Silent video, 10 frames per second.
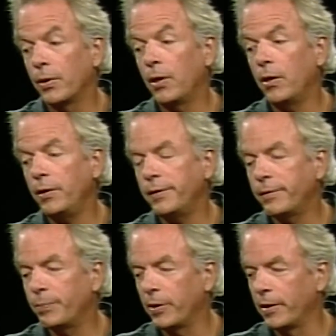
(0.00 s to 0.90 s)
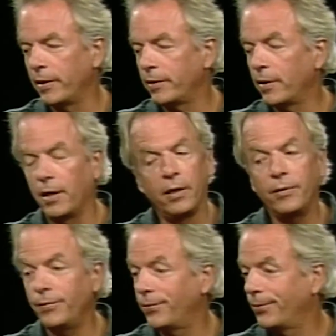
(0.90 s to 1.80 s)
The hardest part
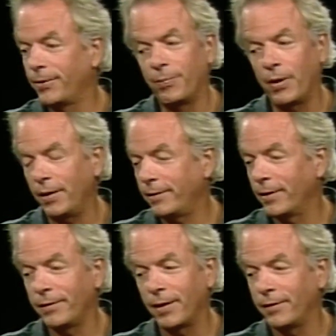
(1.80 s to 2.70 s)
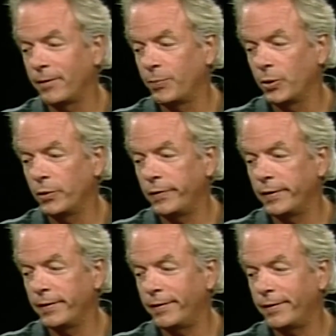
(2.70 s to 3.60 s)
of the process, I
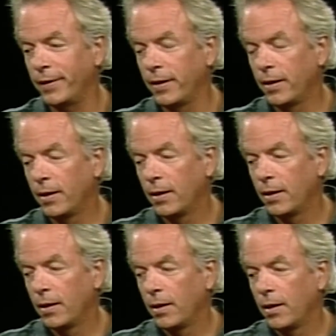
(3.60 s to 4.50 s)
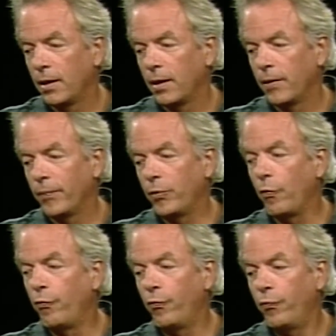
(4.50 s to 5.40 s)
suppose, is
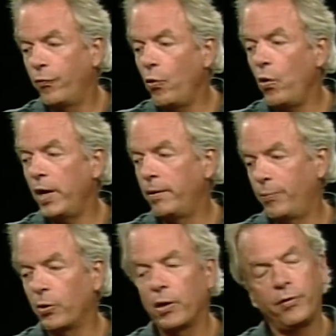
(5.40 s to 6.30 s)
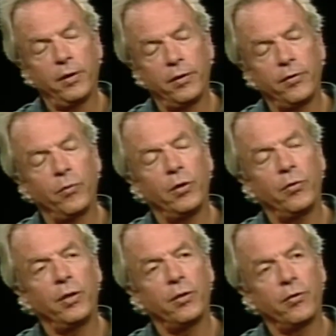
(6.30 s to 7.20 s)
the void part that where
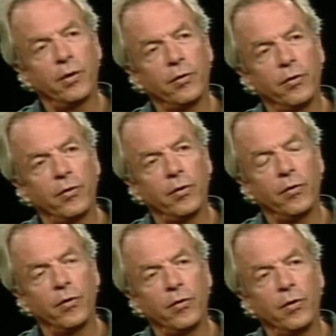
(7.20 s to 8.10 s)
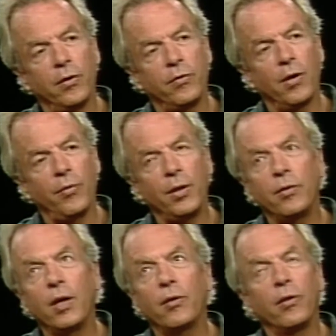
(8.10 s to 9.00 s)
you think there's
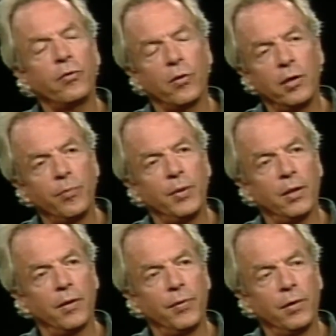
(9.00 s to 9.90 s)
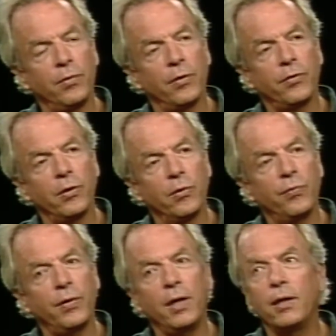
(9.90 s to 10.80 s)
nothing there that's going to be of interest, that
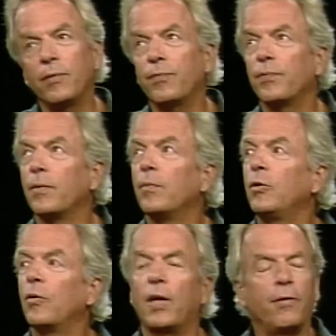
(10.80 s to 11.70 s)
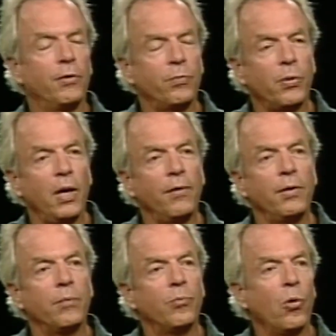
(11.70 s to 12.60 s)
you finally, your life is
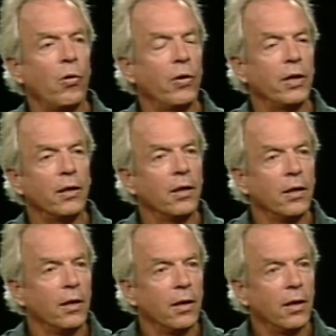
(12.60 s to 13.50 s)
private, boring,